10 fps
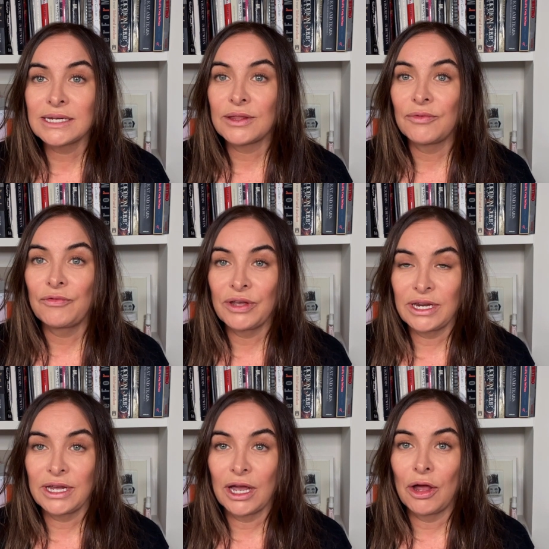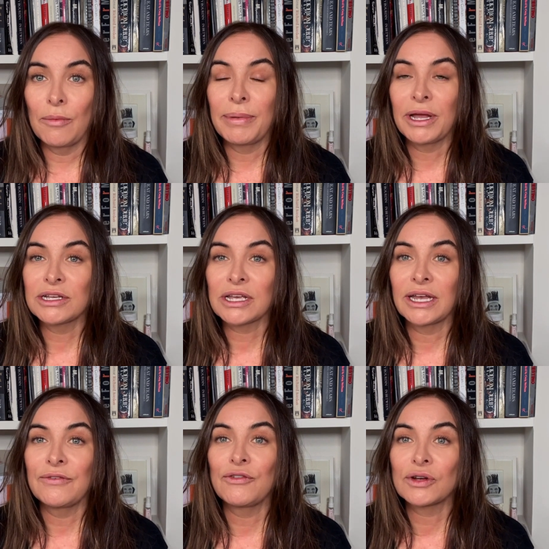of the video because I
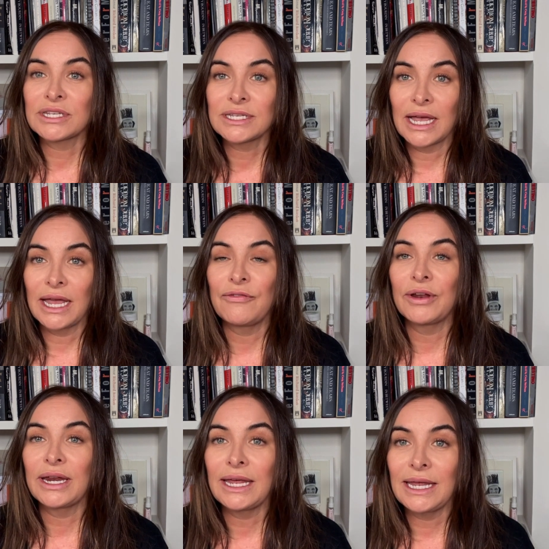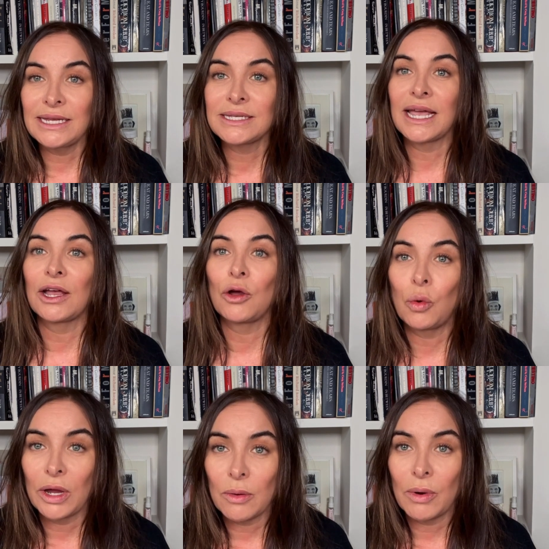give you a safe and easy and
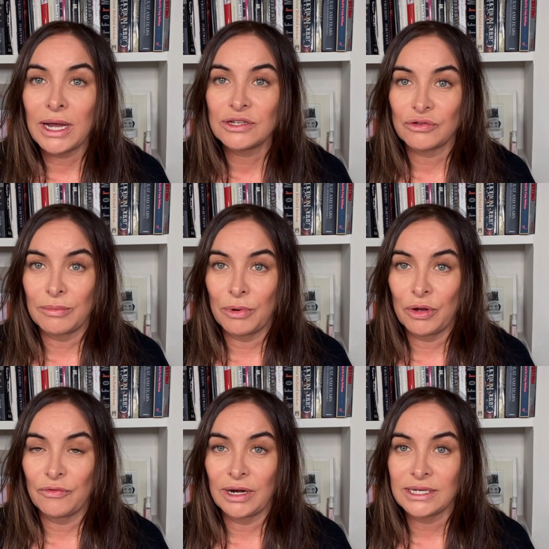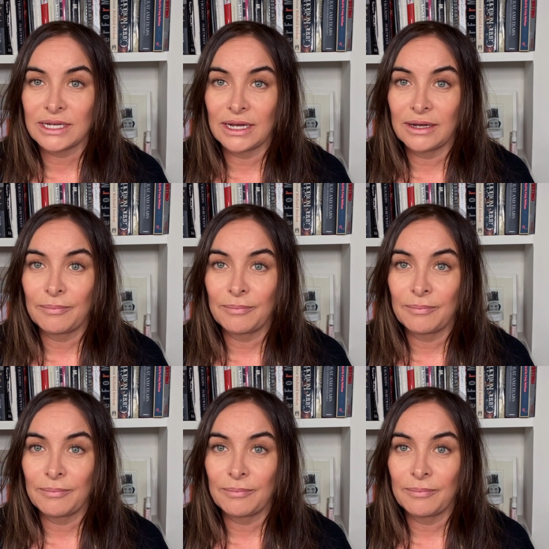quick way to remove glitter.